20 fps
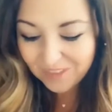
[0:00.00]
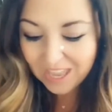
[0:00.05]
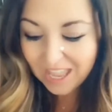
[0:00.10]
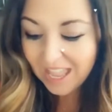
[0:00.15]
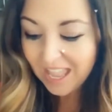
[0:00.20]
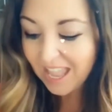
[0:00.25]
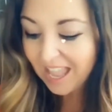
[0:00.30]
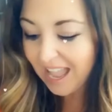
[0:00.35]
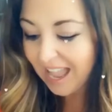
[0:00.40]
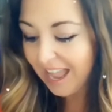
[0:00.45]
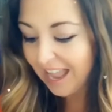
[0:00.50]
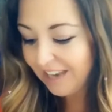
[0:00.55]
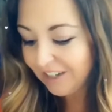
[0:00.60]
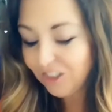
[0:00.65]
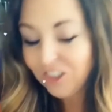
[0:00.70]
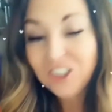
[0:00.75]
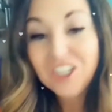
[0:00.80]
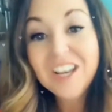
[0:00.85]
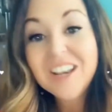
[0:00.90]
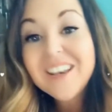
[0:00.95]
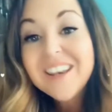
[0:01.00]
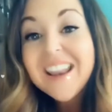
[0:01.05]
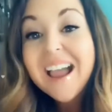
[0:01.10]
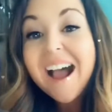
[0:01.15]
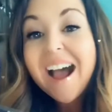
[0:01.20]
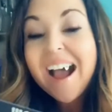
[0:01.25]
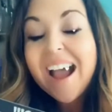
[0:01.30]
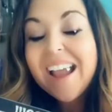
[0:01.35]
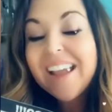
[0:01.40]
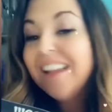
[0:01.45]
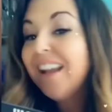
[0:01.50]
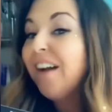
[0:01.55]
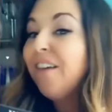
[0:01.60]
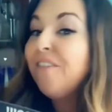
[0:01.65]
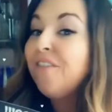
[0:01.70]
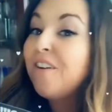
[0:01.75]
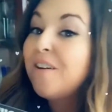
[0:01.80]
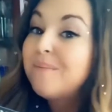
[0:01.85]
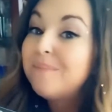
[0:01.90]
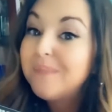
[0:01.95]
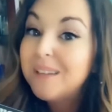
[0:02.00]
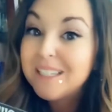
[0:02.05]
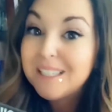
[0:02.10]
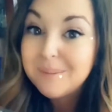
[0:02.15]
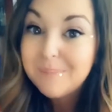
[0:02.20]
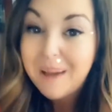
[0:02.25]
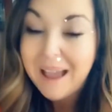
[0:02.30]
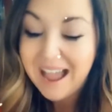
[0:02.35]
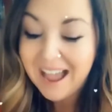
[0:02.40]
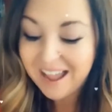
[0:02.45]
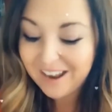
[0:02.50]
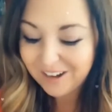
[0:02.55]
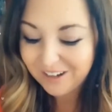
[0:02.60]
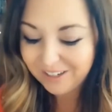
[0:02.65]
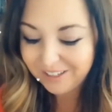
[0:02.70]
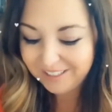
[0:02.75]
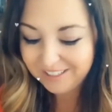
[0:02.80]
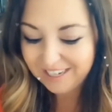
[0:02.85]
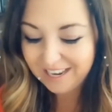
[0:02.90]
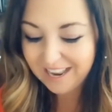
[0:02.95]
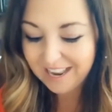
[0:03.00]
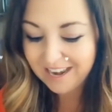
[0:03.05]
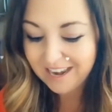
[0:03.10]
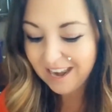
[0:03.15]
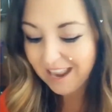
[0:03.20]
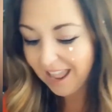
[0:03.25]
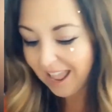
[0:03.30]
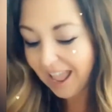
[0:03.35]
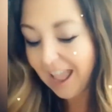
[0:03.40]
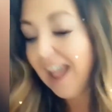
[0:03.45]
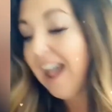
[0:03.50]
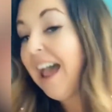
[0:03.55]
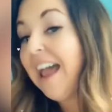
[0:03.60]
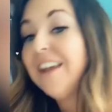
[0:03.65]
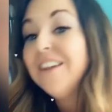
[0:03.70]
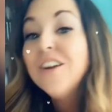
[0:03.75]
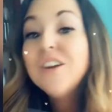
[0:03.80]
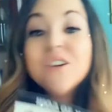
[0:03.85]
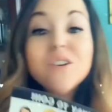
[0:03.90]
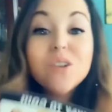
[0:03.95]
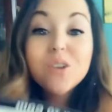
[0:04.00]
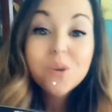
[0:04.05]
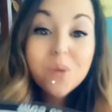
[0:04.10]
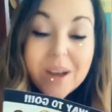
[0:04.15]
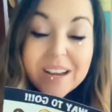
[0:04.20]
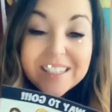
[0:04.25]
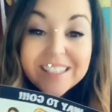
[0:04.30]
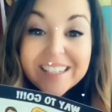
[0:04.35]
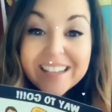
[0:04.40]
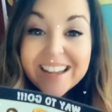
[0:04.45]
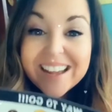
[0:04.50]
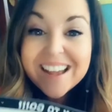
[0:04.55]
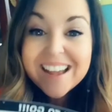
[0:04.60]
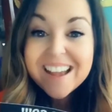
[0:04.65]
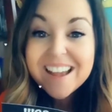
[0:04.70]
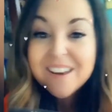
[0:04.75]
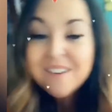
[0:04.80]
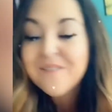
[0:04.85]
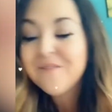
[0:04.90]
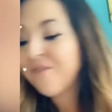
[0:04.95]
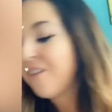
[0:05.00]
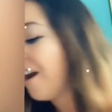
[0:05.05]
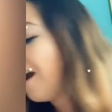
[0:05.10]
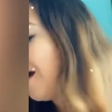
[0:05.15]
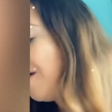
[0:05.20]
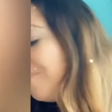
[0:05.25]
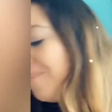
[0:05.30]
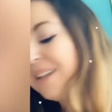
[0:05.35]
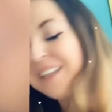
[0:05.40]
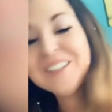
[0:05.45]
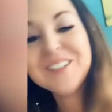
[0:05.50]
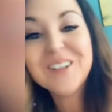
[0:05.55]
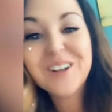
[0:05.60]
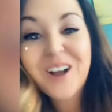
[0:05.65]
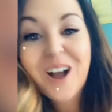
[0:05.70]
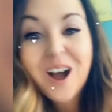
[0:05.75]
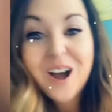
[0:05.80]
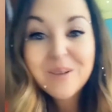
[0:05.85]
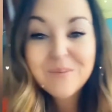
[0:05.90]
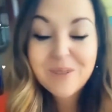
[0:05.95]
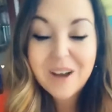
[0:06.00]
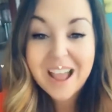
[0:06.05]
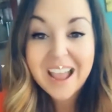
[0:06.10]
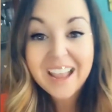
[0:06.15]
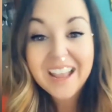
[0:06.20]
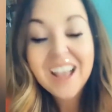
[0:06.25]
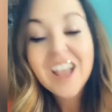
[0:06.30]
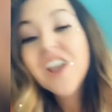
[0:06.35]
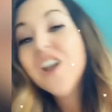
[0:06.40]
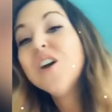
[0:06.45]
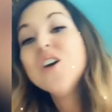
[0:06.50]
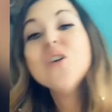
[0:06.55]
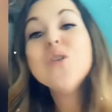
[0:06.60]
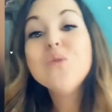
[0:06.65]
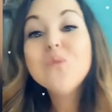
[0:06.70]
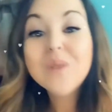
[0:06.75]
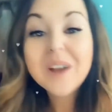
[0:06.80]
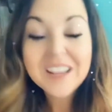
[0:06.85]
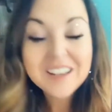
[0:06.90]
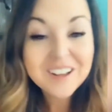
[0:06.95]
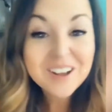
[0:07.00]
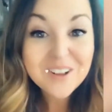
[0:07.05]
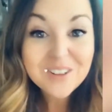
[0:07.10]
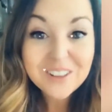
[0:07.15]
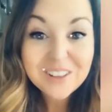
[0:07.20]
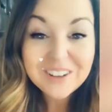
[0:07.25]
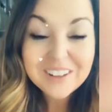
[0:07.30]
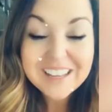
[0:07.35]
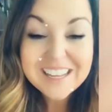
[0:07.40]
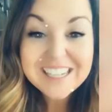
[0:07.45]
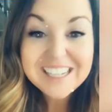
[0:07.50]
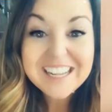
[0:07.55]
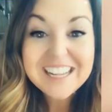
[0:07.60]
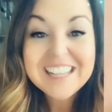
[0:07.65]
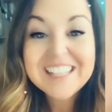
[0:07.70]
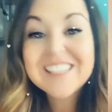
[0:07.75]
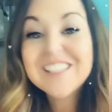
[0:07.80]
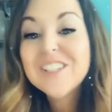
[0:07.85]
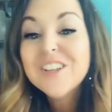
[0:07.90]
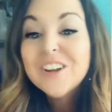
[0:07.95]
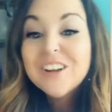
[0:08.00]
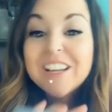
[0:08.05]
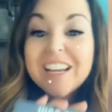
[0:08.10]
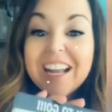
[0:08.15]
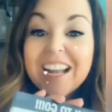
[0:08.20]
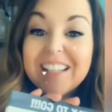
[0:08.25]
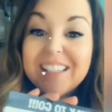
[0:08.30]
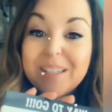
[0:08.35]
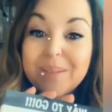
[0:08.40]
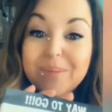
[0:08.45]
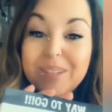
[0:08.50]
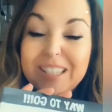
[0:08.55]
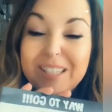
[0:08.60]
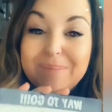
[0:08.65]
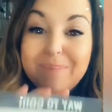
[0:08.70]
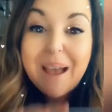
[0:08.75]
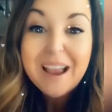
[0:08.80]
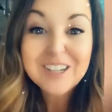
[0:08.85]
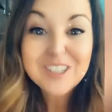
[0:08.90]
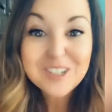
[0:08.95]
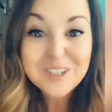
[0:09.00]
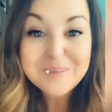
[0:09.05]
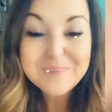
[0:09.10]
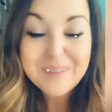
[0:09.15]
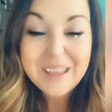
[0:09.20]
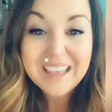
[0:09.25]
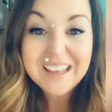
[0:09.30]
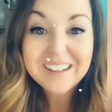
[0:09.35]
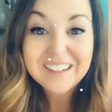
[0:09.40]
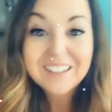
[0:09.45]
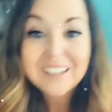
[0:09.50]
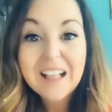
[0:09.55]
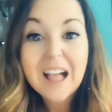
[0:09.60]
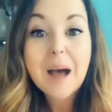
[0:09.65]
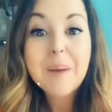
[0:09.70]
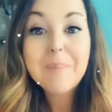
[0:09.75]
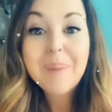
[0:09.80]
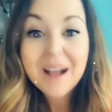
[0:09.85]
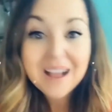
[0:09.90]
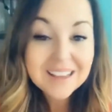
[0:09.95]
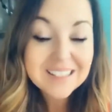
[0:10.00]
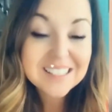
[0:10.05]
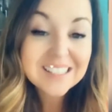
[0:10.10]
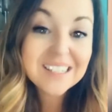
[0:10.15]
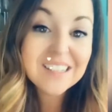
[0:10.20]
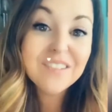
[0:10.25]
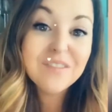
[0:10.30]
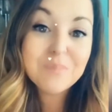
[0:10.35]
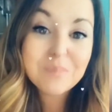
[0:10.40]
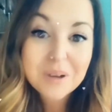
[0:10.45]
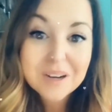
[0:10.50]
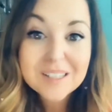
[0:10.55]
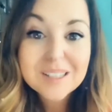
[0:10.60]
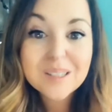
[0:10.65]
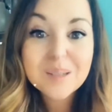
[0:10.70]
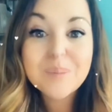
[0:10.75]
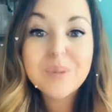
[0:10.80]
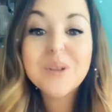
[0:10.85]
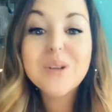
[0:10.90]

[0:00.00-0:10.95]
and Shania from Miss Patterson, and Quentin from Mr. Conway. Way to go, little Indians. You're going to get some special mail, a positive principal